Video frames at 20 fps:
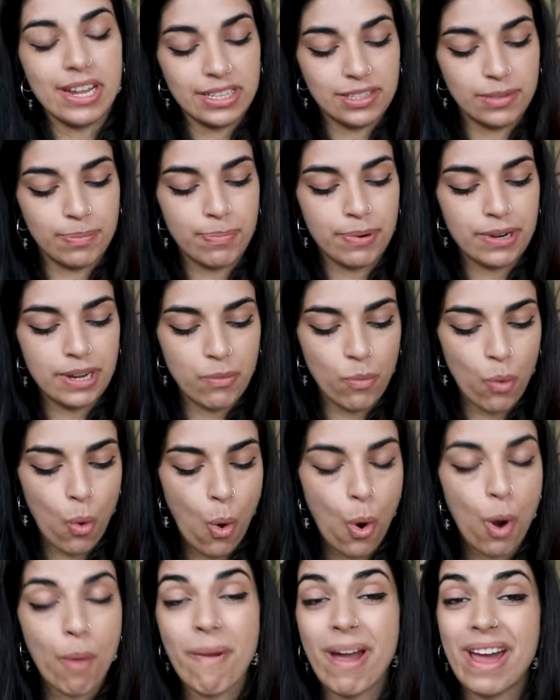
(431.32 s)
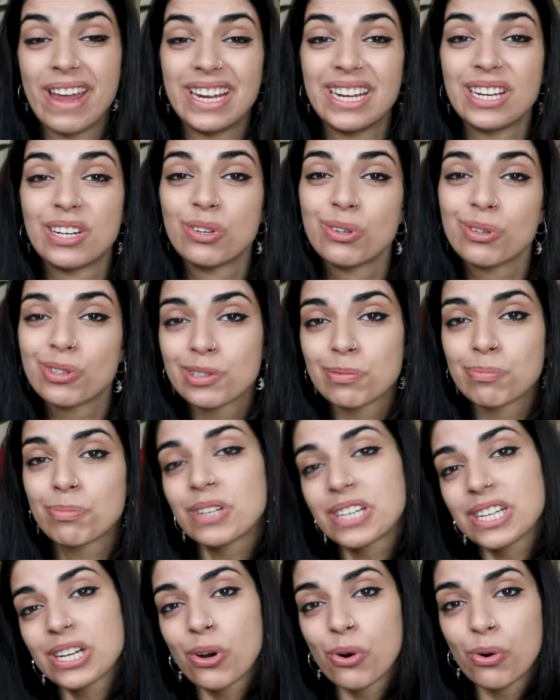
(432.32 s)
it's pretty warm and it looks
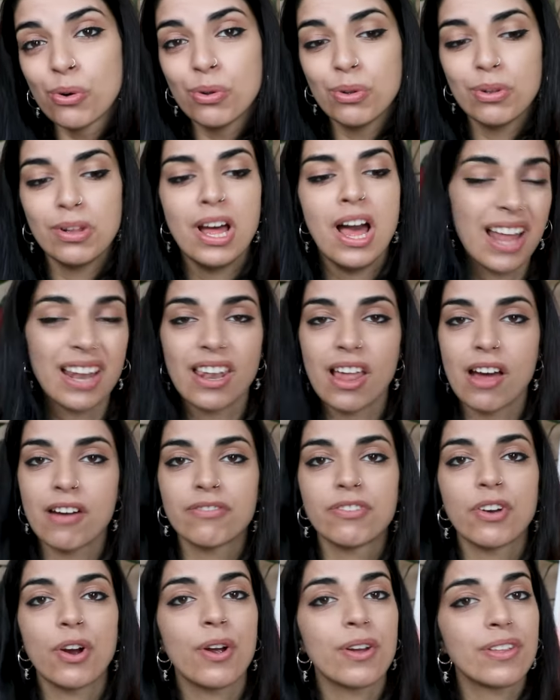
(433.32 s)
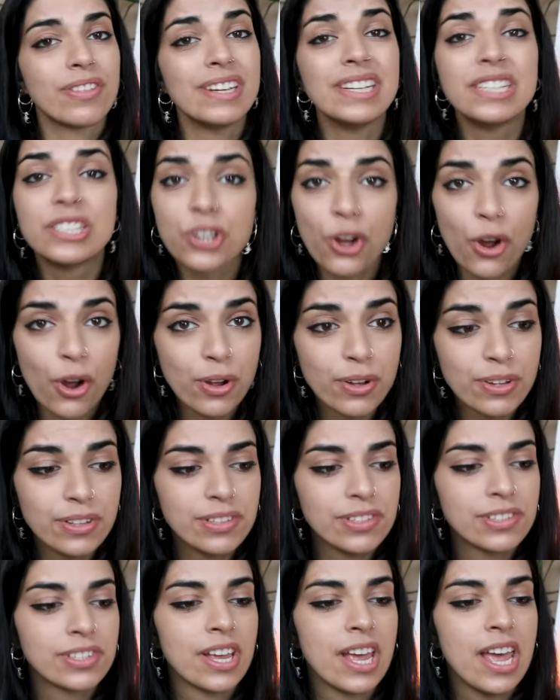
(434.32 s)
pretty cool. I love earthy
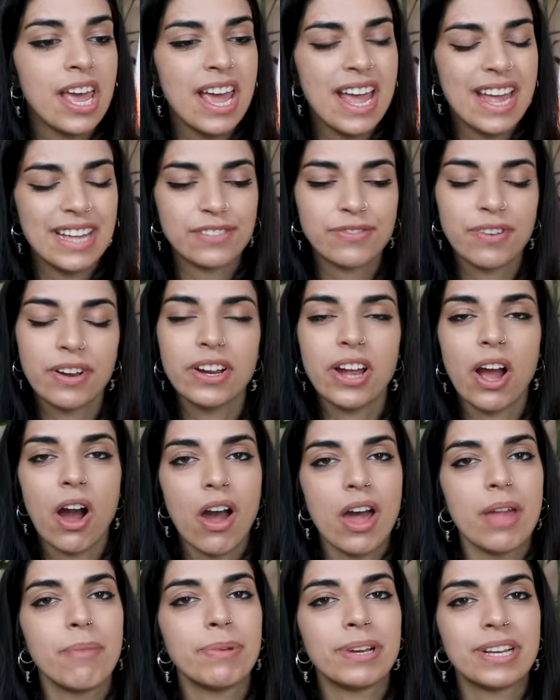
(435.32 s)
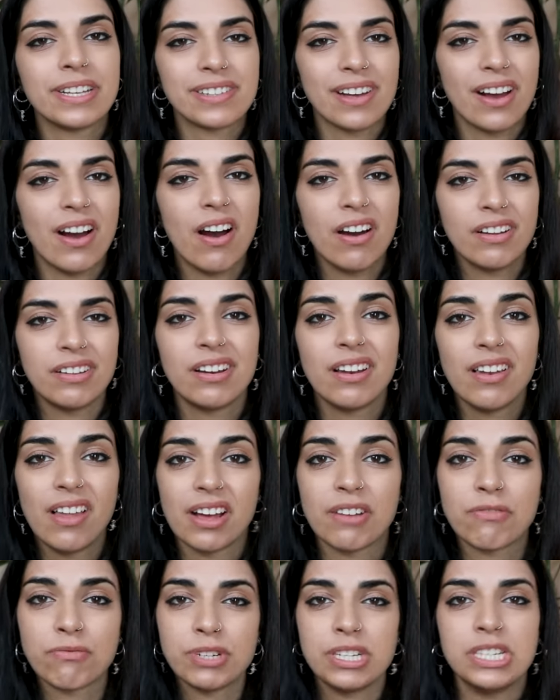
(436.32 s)
tones. It's very hard because I either
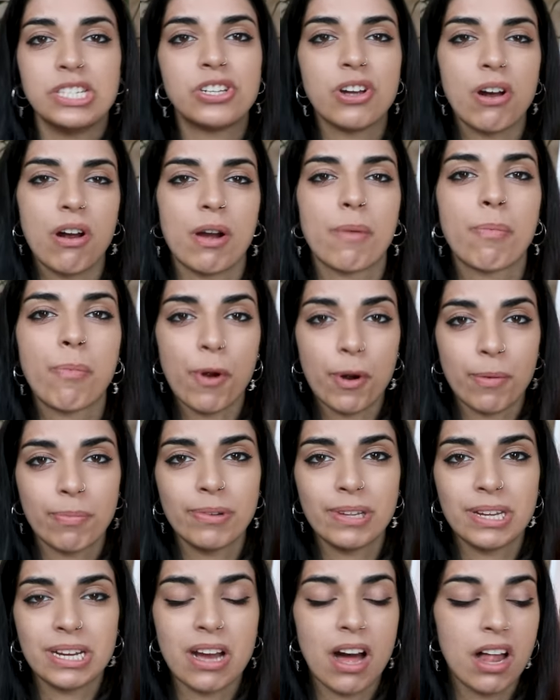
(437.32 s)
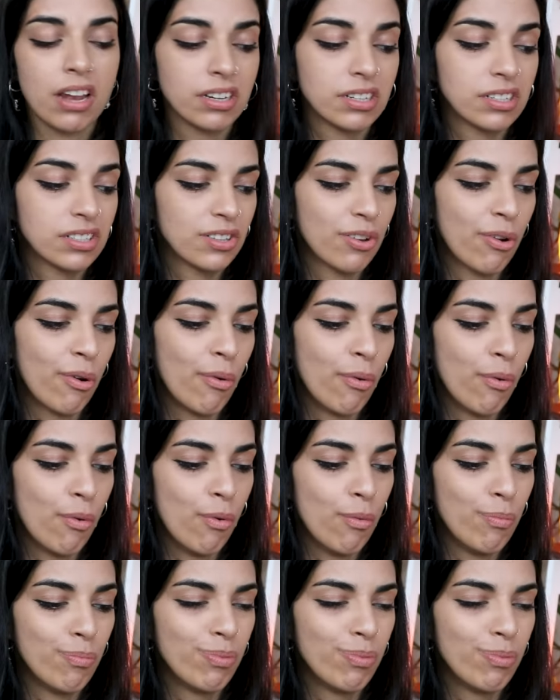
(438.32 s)
like really dark purpley colors or